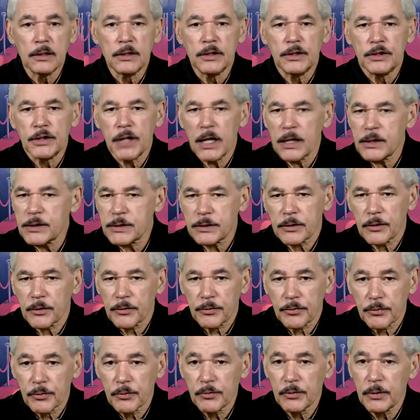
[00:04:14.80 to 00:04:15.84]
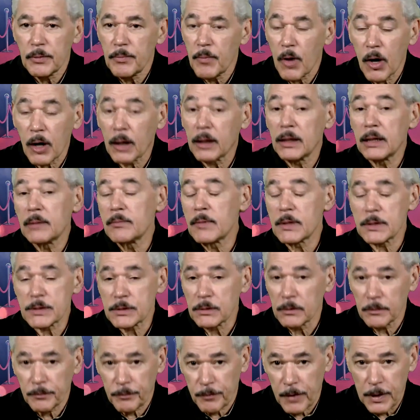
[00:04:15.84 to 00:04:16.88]
just through the marketing
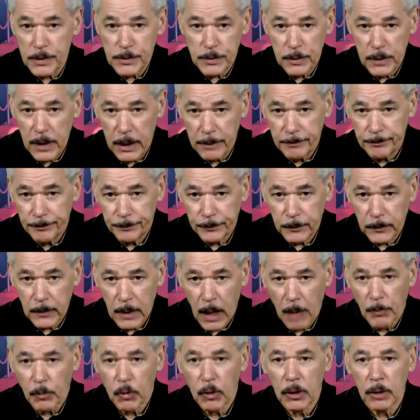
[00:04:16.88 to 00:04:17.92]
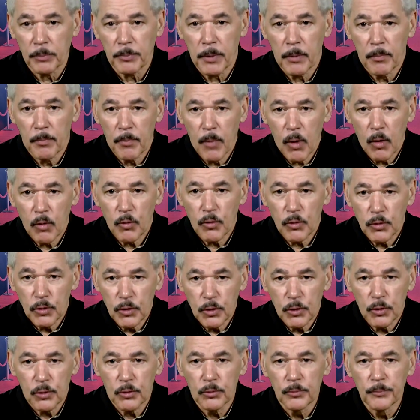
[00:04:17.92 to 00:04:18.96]
muscle of FraserNet. I'm going to promote
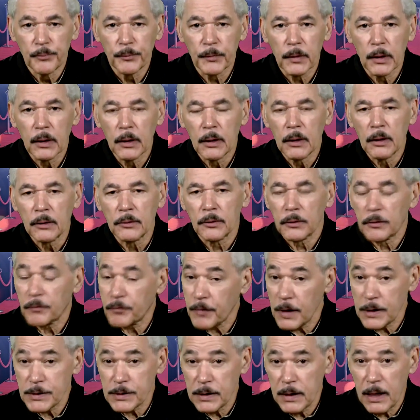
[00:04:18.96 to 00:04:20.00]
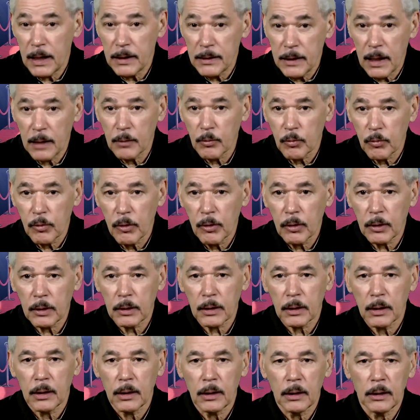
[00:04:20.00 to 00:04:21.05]
you to the FraserNet network
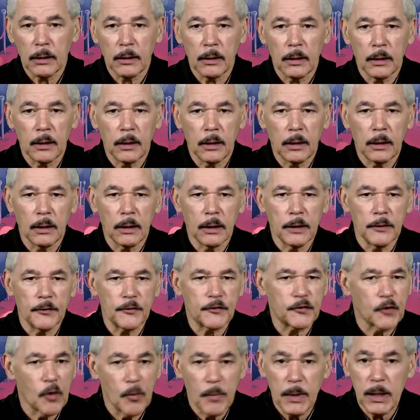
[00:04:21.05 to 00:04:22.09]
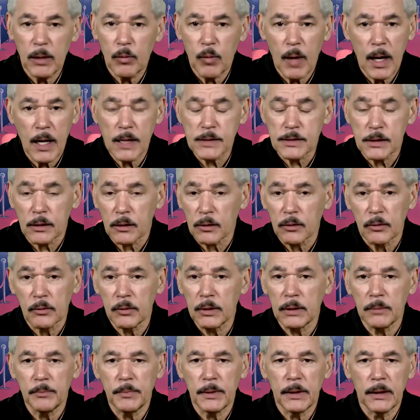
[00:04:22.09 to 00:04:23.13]
in so many ways,
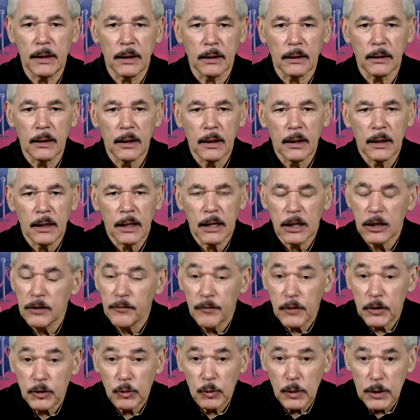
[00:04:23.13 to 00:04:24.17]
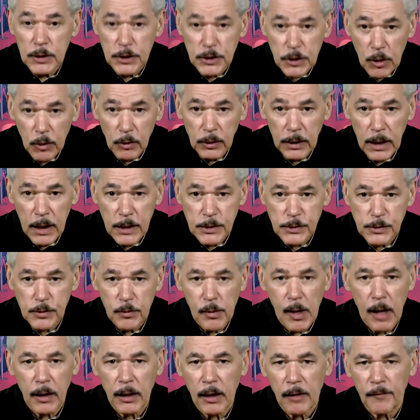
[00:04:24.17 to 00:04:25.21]
including being individually showcased
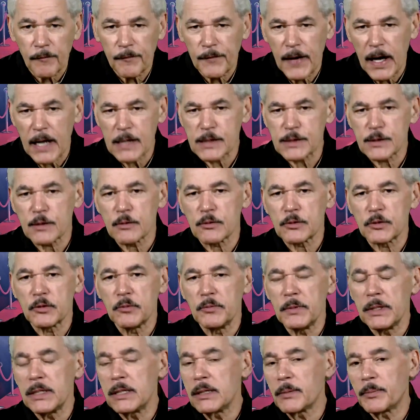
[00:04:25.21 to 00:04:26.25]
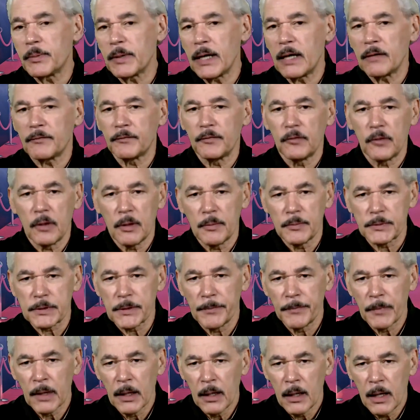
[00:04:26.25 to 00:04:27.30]
throughout our vast social media platforms.
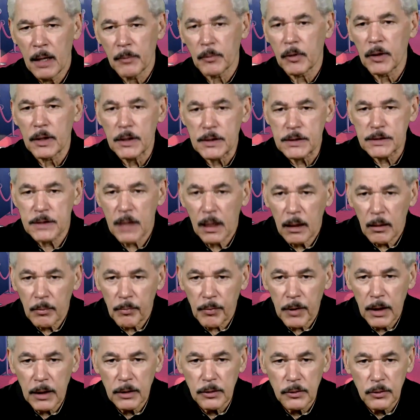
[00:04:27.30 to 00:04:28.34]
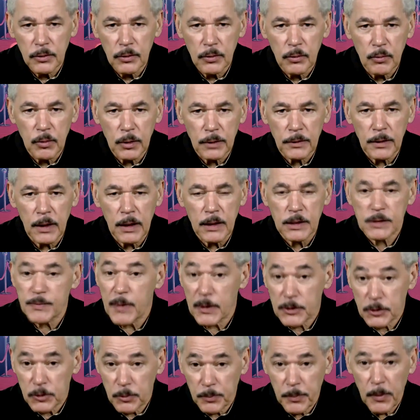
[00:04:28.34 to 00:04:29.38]
I'm going to celebrate you with a
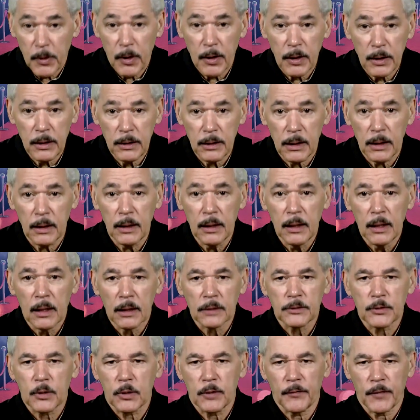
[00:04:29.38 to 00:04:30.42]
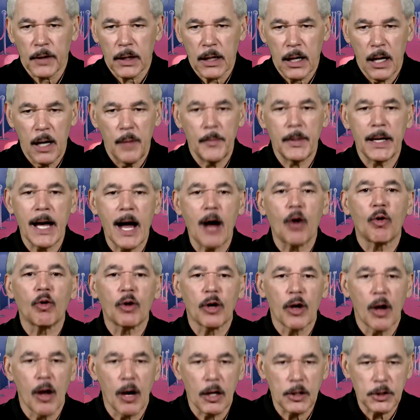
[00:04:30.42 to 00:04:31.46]
special party, a sort of a coming out
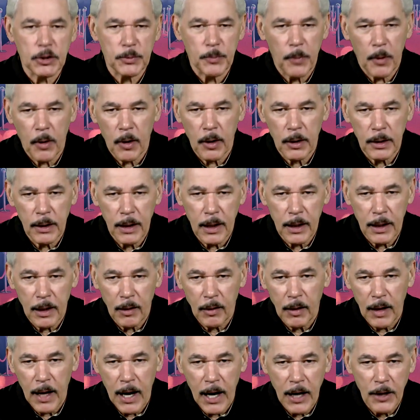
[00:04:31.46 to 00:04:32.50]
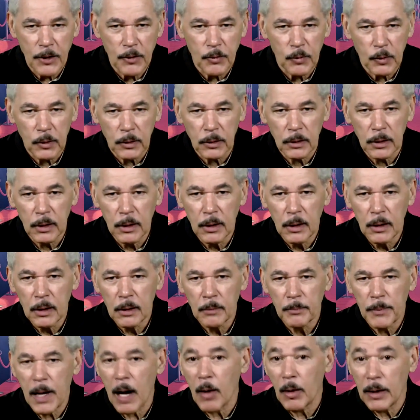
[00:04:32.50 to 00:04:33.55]
launch party at our annual
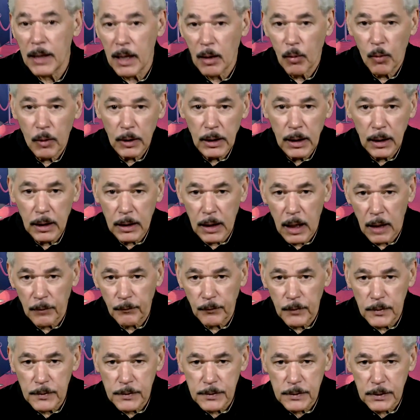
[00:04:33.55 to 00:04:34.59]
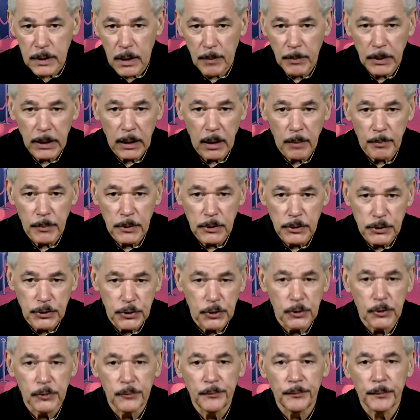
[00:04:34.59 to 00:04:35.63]
Power Networking Conference coming up in
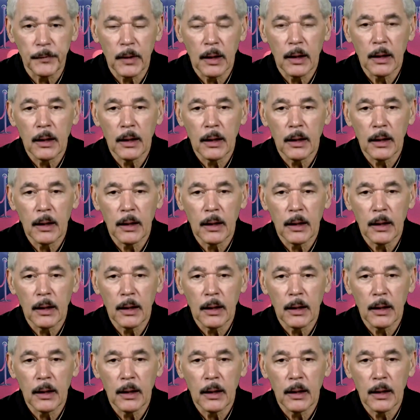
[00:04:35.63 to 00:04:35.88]
June.